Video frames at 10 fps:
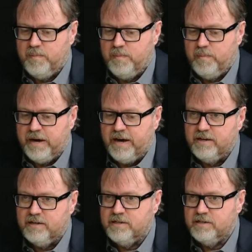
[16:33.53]
But
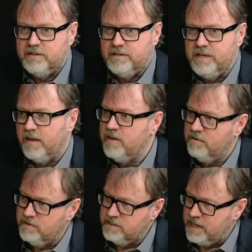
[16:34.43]

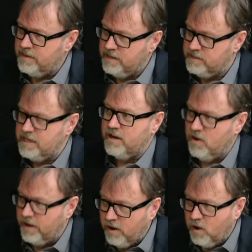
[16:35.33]
there's that
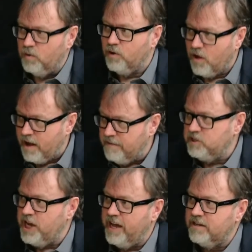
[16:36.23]
kind of whole live
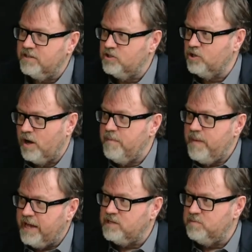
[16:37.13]
chat type
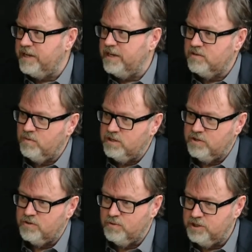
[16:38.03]
aspect, which
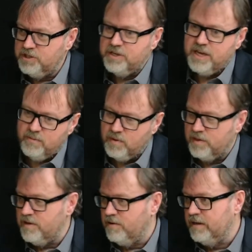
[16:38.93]
of course you get
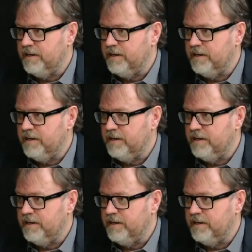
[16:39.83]
with your